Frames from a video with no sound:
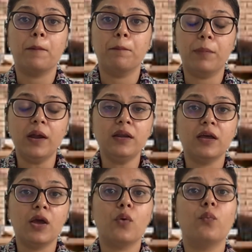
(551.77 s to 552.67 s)
but
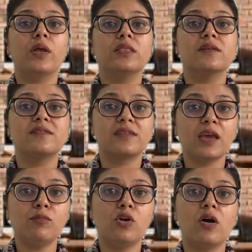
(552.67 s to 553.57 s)
when the
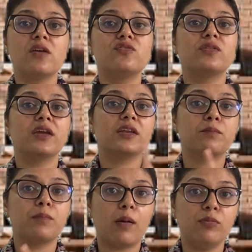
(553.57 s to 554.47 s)
same law is
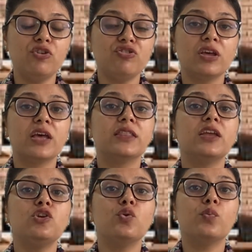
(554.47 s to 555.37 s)
getting published,
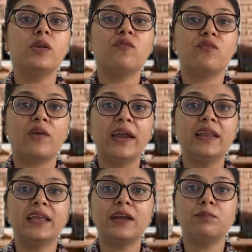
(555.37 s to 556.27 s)
then you will
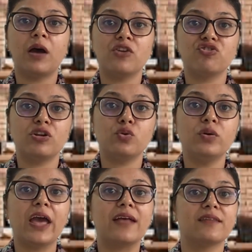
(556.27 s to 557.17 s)
find that marginal
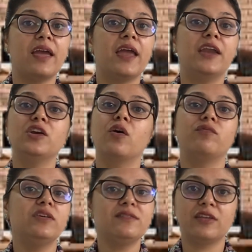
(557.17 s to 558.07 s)
note as a heading of
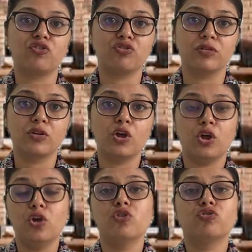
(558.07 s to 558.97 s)
the section.
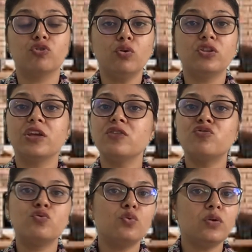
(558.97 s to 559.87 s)
So, there
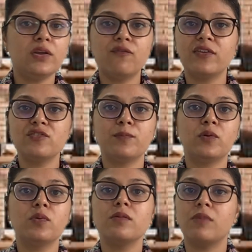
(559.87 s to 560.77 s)
is no difference
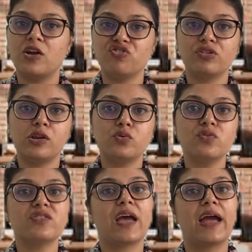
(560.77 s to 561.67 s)
between marginal
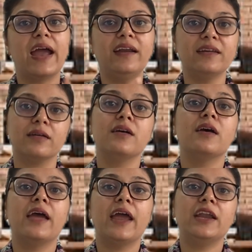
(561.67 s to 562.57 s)
notes and
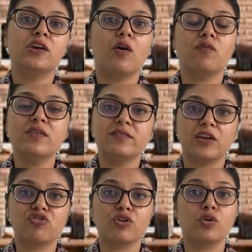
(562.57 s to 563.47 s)
heading of a
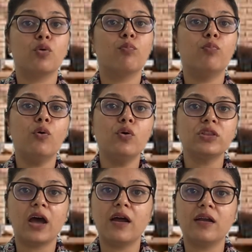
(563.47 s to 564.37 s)
section. Both
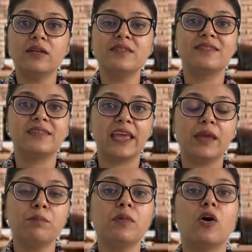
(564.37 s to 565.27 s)
are
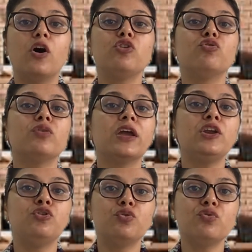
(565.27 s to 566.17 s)
same, or you
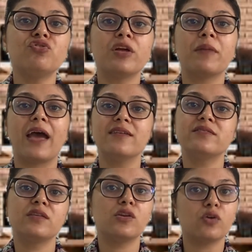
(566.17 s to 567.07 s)
can use them as
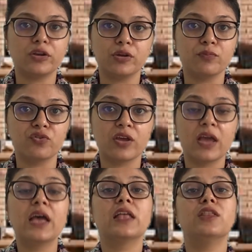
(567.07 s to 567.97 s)
synonyms.
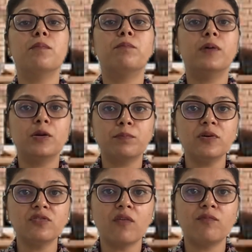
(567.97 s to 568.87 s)
The
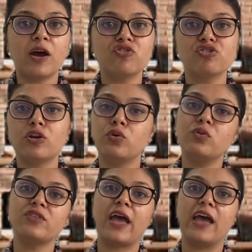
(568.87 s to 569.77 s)
purpose of marginal
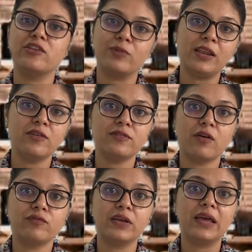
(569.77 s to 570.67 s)
notes as well as
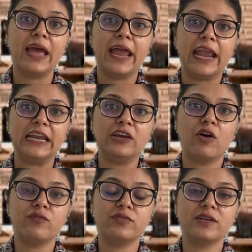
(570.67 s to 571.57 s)
of the heading
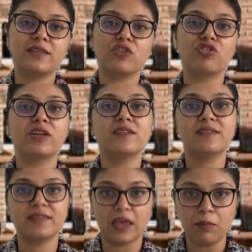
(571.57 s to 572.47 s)
of the section is
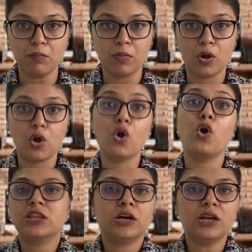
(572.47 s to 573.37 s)
same.
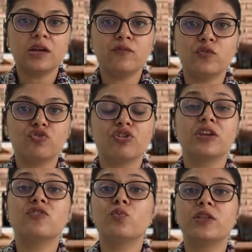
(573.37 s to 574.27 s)
Third confusion
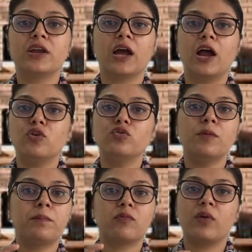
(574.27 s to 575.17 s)
is with regard to the
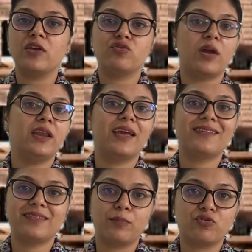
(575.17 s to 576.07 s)
proviso and
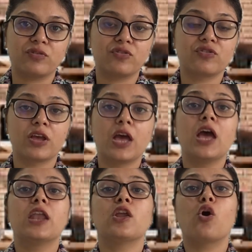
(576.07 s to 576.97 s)
exceptions.
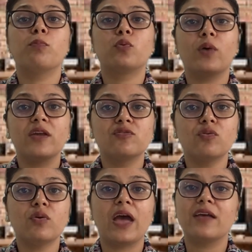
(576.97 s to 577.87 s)
Now,
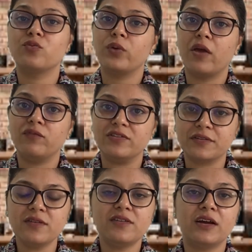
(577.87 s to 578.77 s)
proviso, as we have
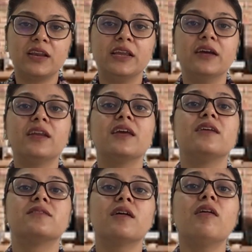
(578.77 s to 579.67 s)
discussed earlier,
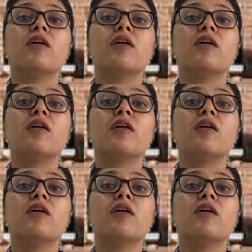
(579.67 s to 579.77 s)
is a